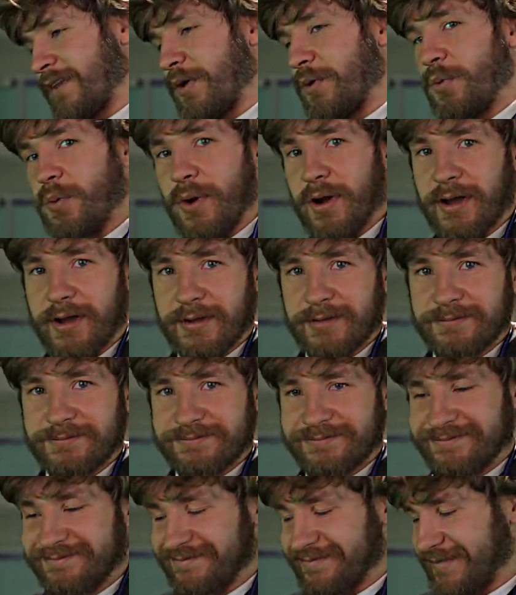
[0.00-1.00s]
aware,
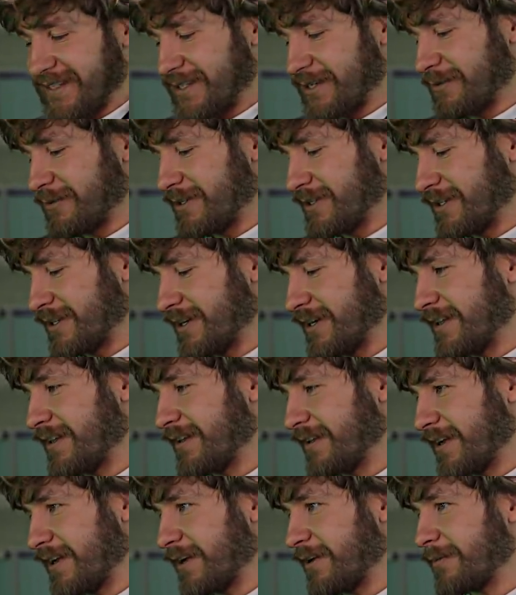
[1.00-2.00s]
shall we say,
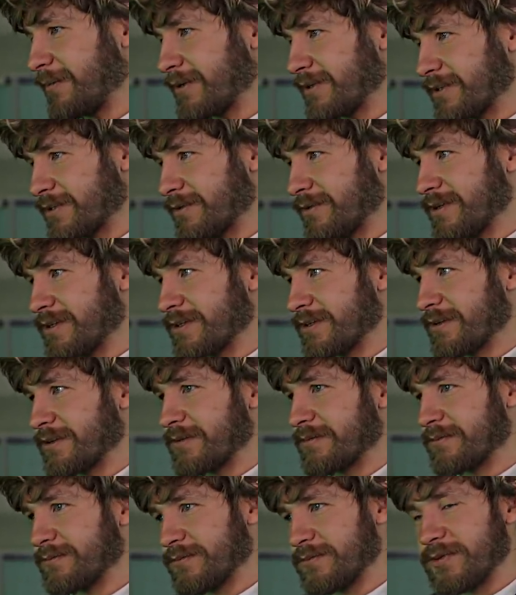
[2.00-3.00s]
in how much screen
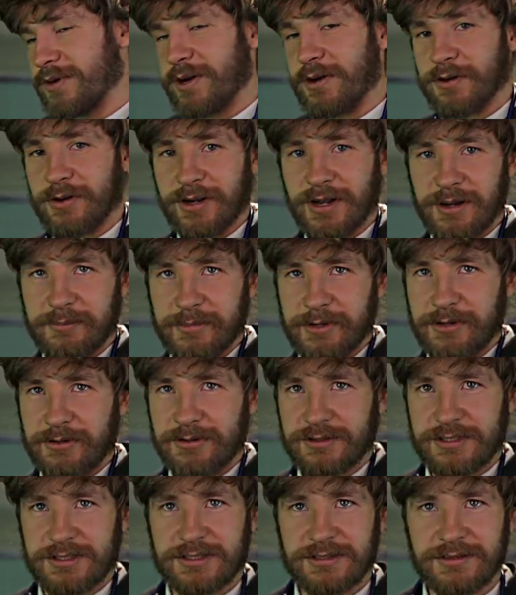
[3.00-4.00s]
time we look at,
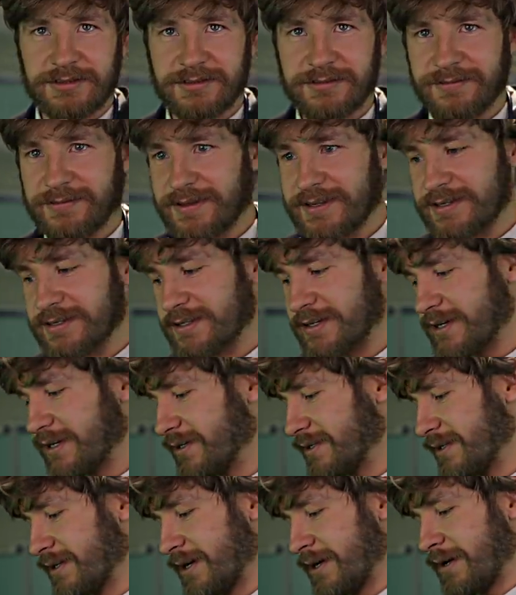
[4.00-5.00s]
because these
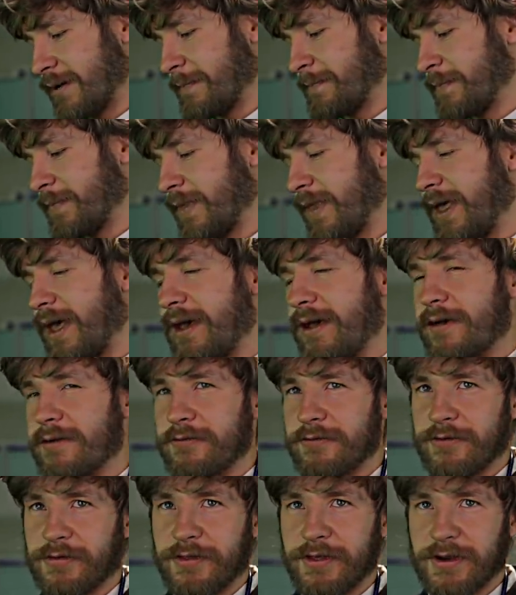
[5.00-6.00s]
days
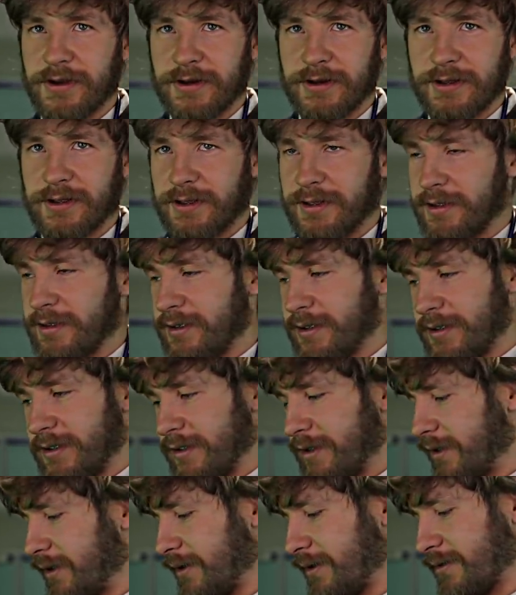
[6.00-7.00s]
everything
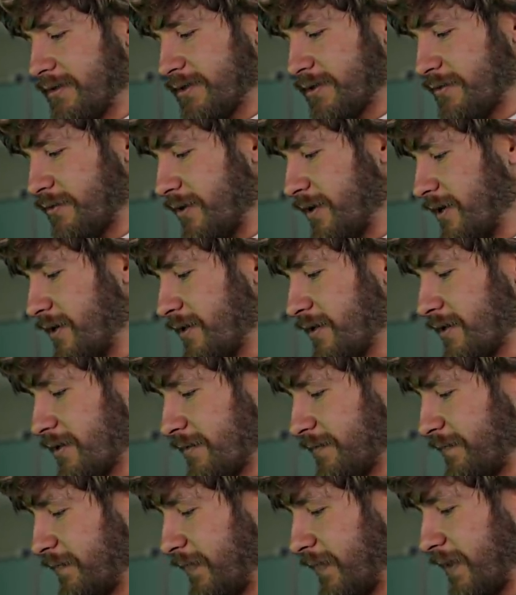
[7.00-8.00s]
is
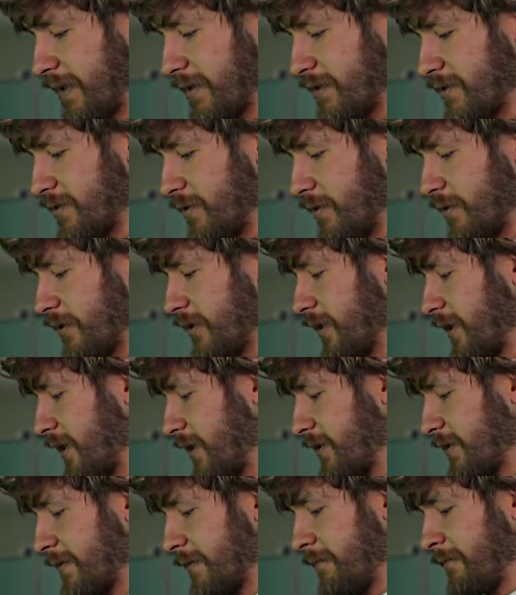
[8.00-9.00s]
screens that you look
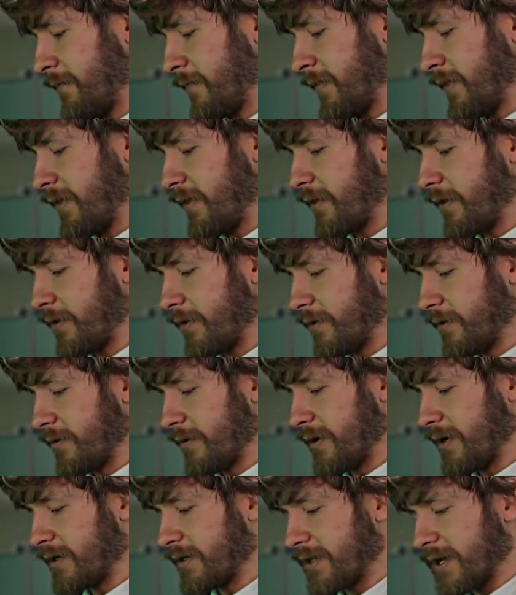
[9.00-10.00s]
at. Though
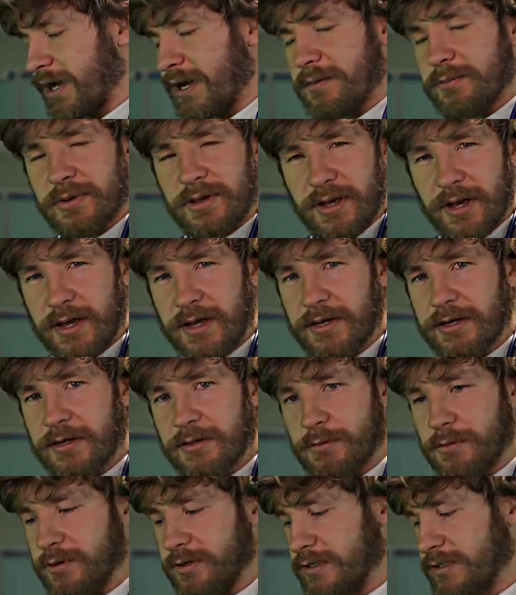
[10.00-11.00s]
it can be
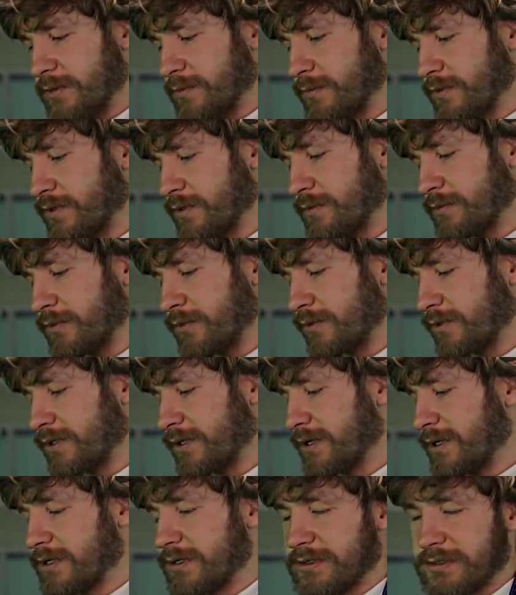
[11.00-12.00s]
aided with some simple
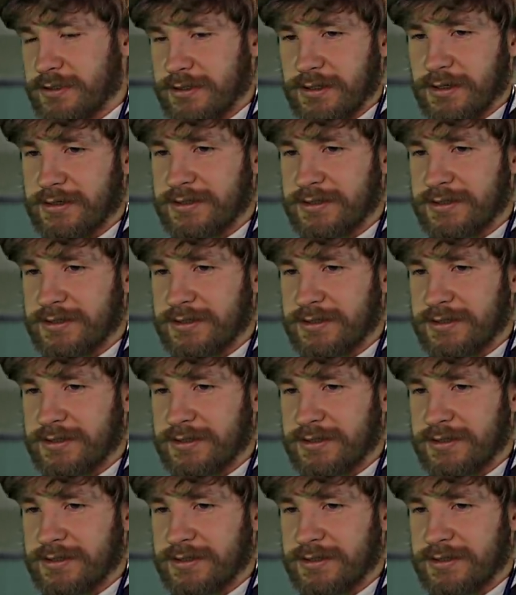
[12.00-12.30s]
tips.